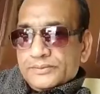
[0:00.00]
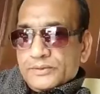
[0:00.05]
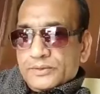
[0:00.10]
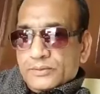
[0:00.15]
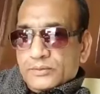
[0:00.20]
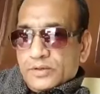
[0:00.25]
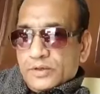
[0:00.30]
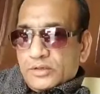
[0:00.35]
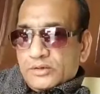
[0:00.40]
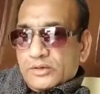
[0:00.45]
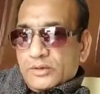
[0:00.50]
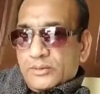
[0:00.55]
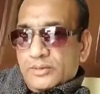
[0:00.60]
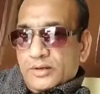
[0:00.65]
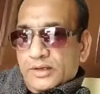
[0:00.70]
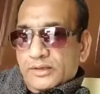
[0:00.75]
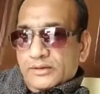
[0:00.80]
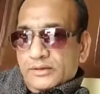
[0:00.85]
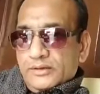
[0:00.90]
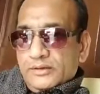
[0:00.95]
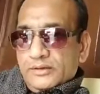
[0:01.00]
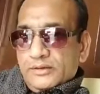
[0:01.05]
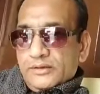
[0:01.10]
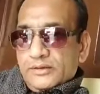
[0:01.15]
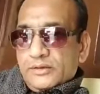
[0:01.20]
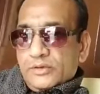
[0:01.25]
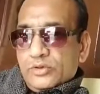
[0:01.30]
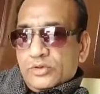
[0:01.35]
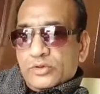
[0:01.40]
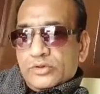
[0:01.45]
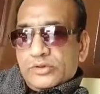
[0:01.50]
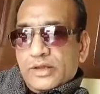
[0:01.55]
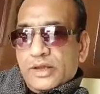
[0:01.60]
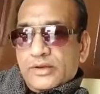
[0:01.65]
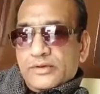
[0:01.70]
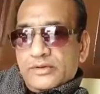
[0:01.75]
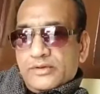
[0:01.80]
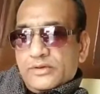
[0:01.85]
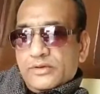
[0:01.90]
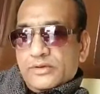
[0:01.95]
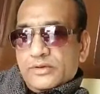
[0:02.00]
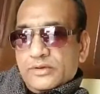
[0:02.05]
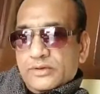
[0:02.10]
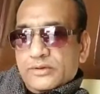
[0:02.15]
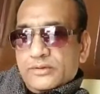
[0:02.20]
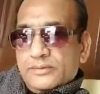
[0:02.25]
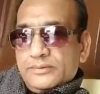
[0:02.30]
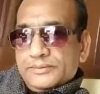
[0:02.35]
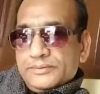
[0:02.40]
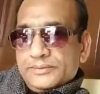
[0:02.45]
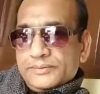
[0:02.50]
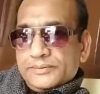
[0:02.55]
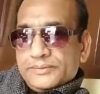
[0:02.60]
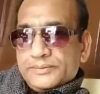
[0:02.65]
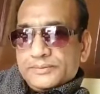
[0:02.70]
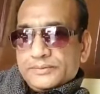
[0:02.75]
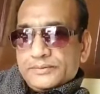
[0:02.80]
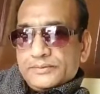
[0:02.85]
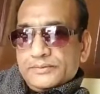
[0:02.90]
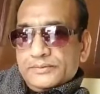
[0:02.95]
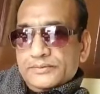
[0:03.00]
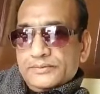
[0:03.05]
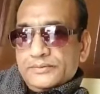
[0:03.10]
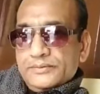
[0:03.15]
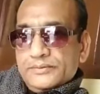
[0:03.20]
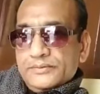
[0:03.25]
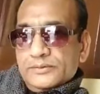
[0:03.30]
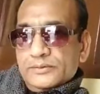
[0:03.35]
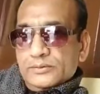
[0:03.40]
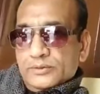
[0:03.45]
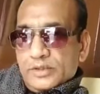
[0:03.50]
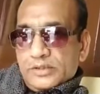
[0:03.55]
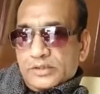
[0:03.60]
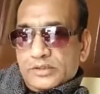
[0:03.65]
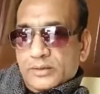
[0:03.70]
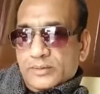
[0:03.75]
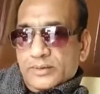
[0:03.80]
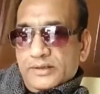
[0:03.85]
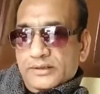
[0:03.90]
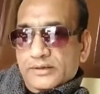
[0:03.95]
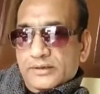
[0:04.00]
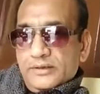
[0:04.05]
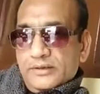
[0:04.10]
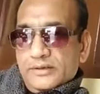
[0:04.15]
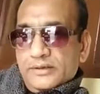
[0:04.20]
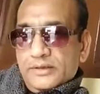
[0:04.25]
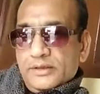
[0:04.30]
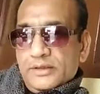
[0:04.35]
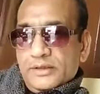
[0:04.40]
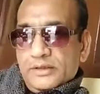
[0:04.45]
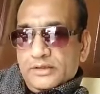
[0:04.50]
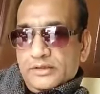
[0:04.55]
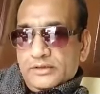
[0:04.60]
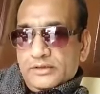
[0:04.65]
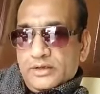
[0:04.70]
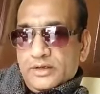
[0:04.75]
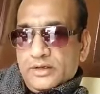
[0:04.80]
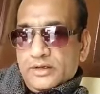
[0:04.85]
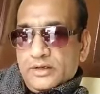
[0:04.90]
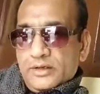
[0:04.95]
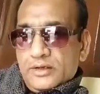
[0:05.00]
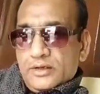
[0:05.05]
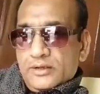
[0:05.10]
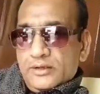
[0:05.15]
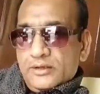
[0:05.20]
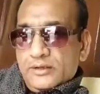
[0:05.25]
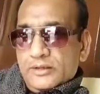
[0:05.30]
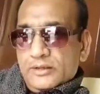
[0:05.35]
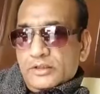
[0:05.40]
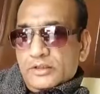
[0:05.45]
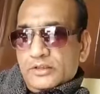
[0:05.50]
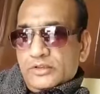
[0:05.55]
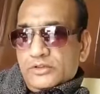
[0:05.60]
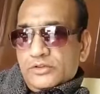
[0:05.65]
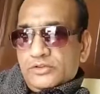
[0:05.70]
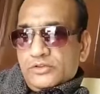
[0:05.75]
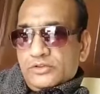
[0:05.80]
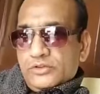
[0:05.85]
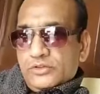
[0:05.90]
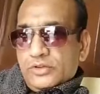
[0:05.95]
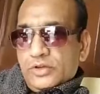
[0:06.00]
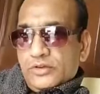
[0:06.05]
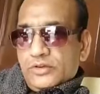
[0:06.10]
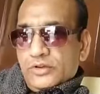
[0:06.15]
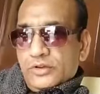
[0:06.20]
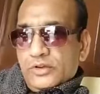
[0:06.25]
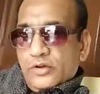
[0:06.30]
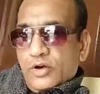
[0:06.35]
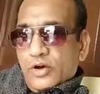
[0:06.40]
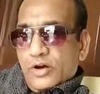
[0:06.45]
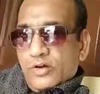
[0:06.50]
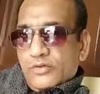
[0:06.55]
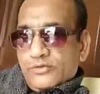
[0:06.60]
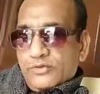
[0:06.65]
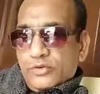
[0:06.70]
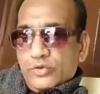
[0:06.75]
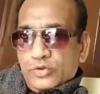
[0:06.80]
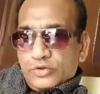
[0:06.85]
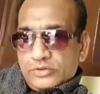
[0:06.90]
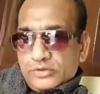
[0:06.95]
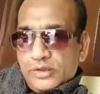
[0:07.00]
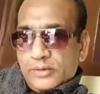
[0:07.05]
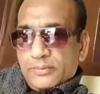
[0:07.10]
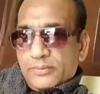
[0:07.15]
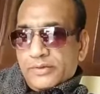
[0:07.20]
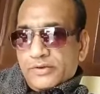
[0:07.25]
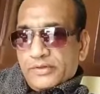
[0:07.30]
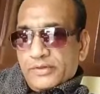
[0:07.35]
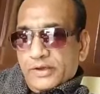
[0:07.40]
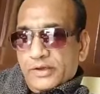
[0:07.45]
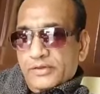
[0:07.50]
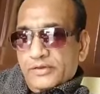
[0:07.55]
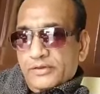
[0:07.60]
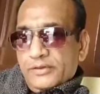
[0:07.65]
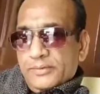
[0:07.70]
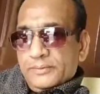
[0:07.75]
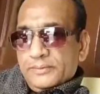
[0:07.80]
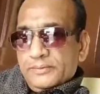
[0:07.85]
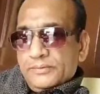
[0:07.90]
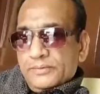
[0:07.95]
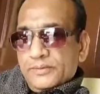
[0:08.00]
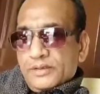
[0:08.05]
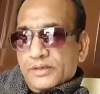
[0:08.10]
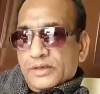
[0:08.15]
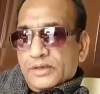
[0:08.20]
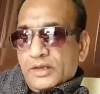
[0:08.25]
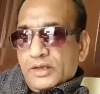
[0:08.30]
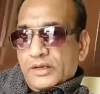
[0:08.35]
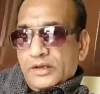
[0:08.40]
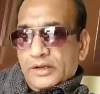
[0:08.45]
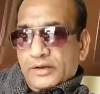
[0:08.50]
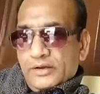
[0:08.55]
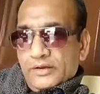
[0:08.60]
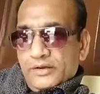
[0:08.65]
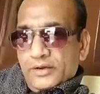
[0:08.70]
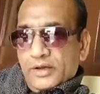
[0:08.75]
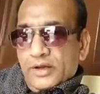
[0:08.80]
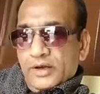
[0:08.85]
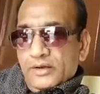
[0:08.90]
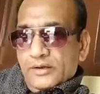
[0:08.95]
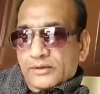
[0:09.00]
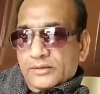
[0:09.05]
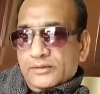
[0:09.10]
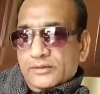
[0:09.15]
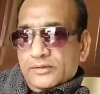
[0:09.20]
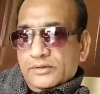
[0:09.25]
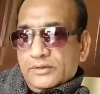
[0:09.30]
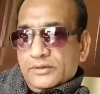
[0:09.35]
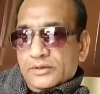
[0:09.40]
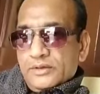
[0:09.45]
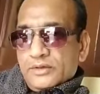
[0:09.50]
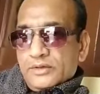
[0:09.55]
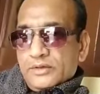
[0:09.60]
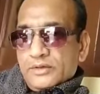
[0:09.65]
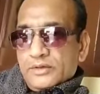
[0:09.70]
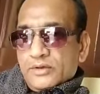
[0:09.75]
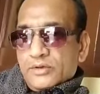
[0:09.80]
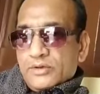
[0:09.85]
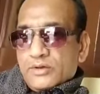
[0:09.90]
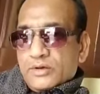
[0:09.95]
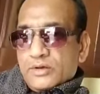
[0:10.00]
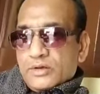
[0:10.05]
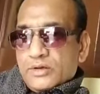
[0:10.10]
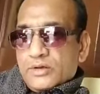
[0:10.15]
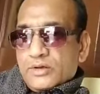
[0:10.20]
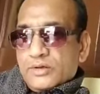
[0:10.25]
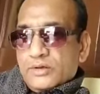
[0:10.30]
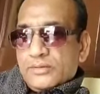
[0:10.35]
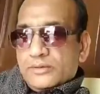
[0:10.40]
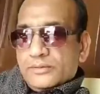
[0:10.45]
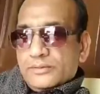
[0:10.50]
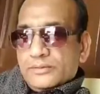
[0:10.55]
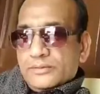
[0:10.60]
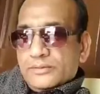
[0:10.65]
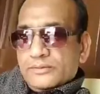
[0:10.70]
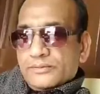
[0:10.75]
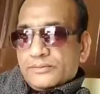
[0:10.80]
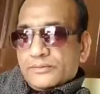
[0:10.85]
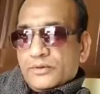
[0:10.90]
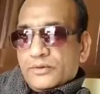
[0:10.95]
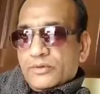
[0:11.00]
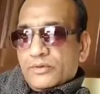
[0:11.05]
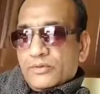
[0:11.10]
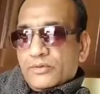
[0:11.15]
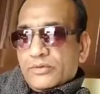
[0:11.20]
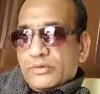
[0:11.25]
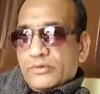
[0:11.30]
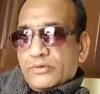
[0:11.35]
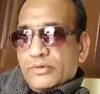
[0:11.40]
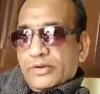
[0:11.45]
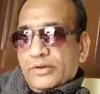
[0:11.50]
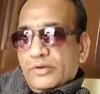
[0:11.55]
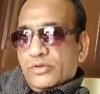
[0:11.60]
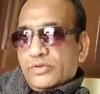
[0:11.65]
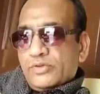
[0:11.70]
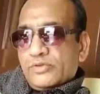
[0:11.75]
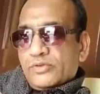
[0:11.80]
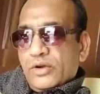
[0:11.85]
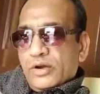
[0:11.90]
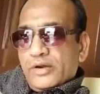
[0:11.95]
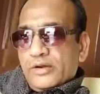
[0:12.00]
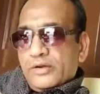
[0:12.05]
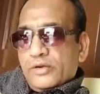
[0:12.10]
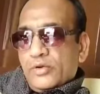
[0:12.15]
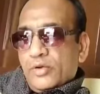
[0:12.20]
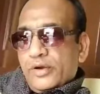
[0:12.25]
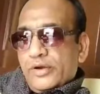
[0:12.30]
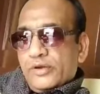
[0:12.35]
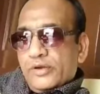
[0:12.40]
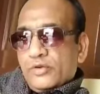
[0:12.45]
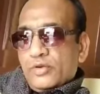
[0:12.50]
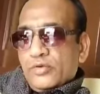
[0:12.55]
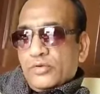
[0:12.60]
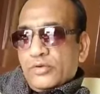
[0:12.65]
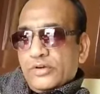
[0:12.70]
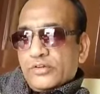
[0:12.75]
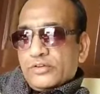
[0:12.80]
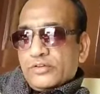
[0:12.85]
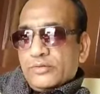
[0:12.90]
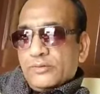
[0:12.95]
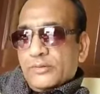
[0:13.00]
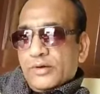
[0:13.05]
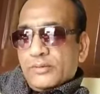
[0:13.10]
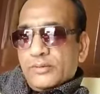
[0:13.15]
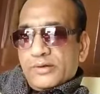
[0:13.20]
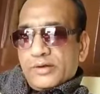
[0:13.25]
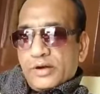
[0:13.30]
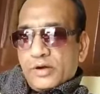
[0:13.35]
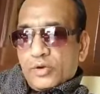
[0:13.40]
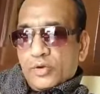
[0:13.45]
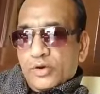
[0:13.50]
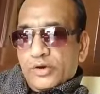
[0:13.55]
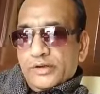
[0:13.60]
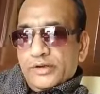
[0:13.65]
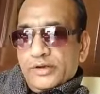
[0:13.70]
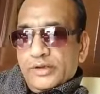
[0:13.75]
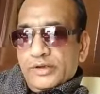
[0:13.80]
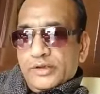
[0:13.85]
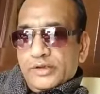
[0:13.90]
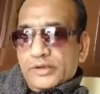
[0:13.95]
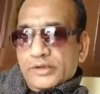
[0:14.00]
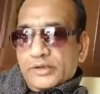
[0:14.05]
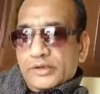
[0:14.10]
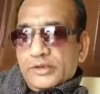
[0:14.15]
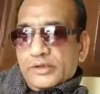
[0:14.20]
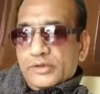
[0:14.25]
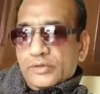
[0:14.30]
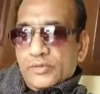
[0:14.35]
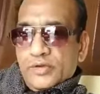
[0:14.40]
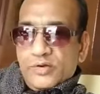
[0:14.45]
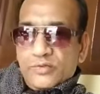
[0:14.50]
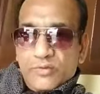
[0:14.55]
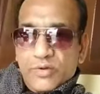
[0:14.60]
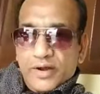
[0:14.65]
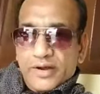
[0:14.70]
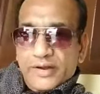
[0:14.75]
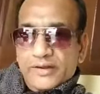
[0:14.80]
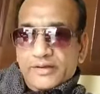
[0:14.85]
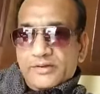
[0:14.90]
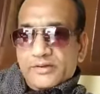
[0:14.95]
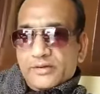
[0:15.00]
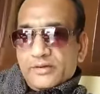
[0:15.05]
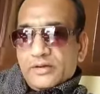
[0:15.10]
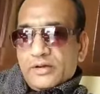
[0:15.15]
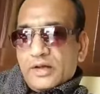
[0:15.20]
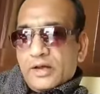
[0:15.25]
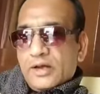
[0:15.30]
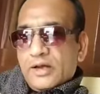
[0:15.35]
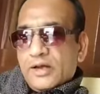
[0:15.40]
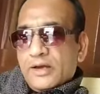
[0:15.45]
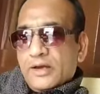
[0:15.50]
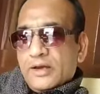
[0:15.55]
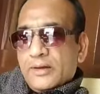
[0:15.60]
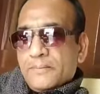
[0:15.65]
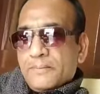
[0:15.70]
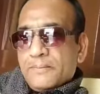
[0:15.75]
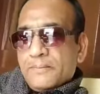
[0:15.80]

Muradabad. You know that uh, Muradabad is the city of Uttar Pradesh in India. Uh, when you start going towards Makbara Road, you will find uh,